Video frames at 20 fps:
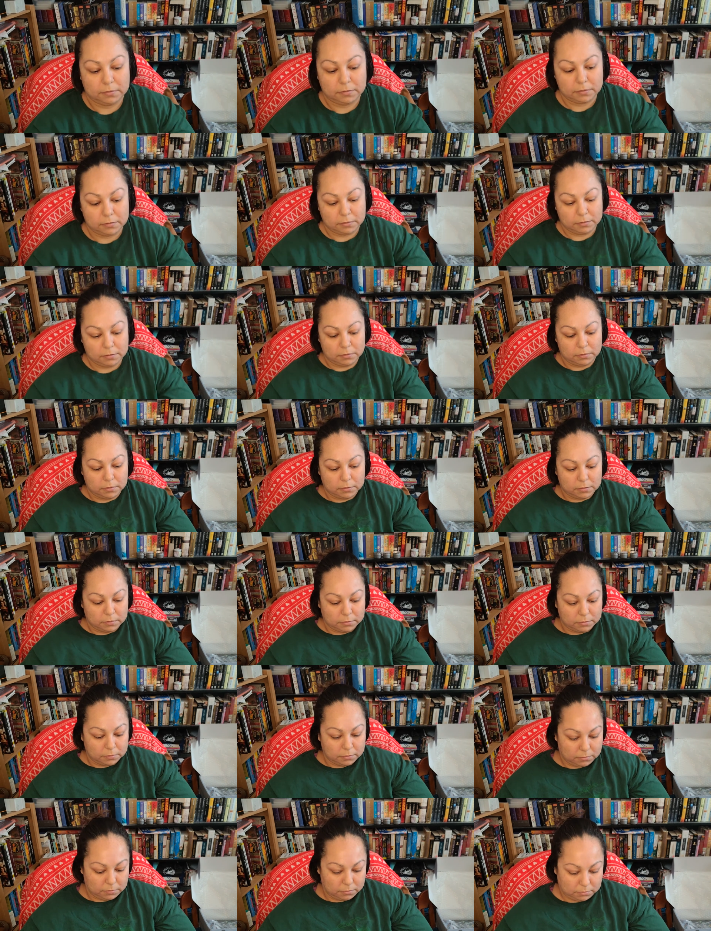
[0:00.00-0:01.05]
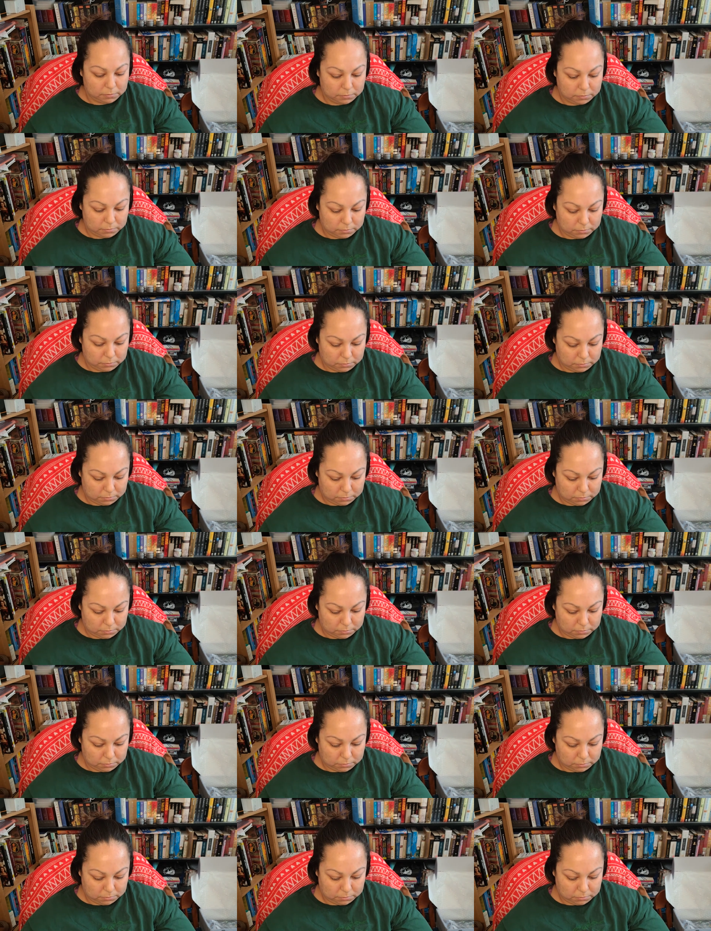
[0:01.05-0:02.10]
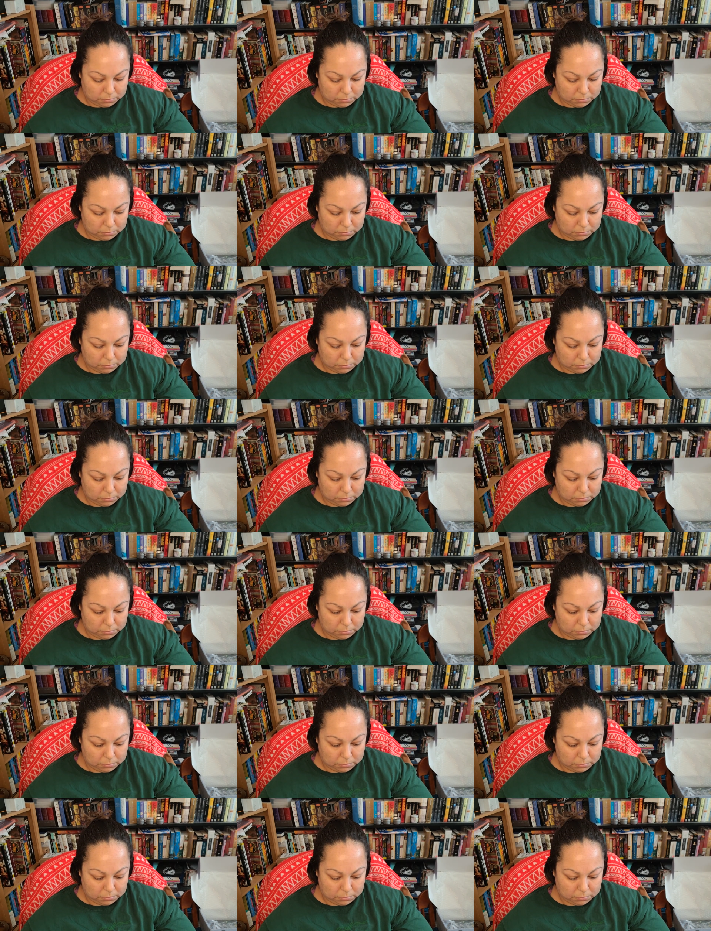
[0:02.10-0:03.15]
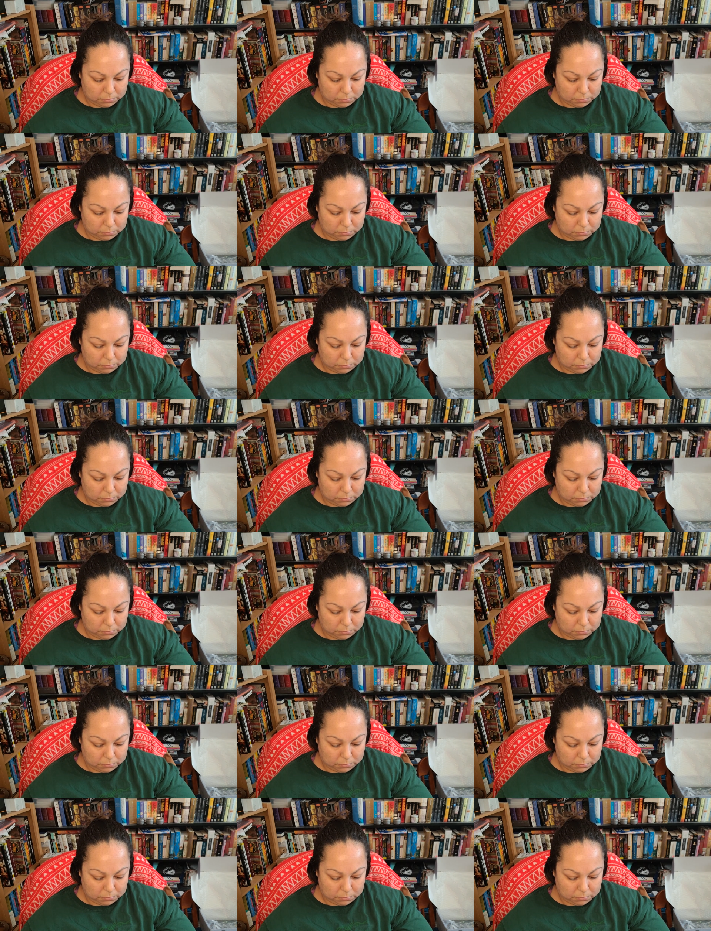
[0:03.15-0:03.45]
Nothing is said.